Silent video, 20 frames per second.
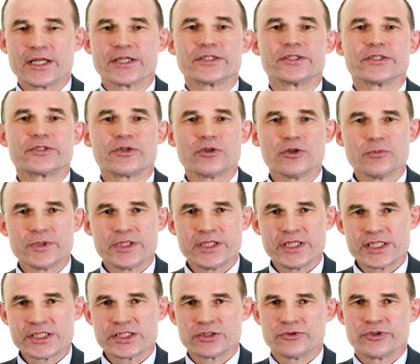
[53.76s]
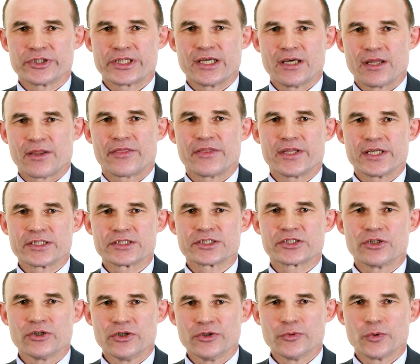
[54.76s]
and a determination to get things
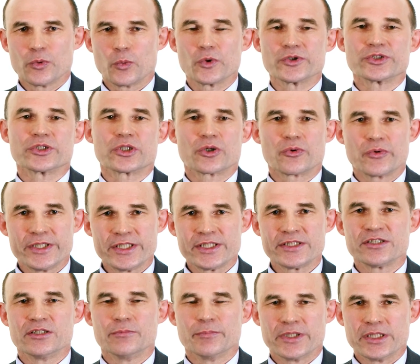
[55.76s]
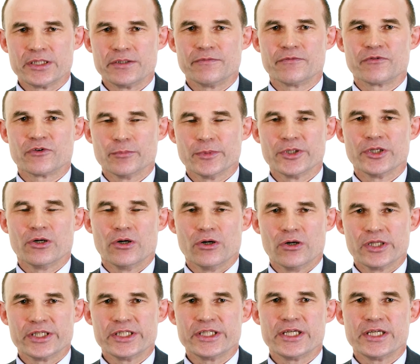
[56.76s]
done was ingrained in me from an
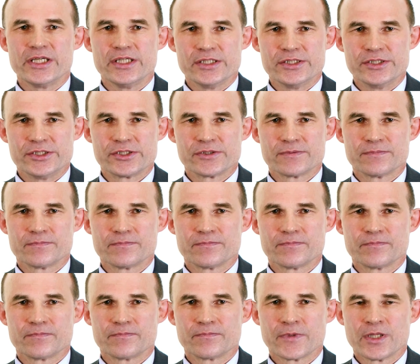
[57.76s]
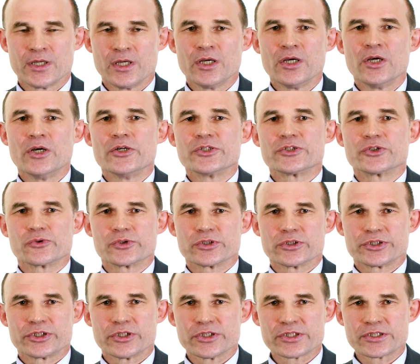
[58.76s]
early age. Social
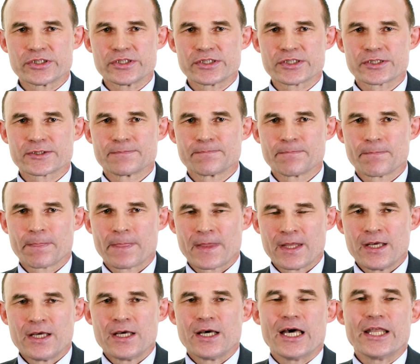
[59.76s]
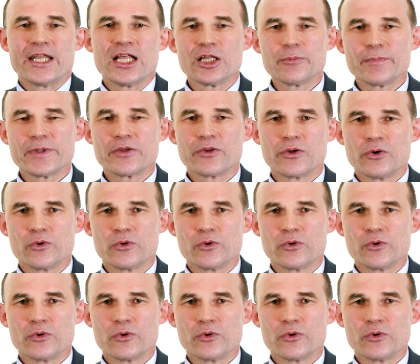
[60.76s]
justice and helping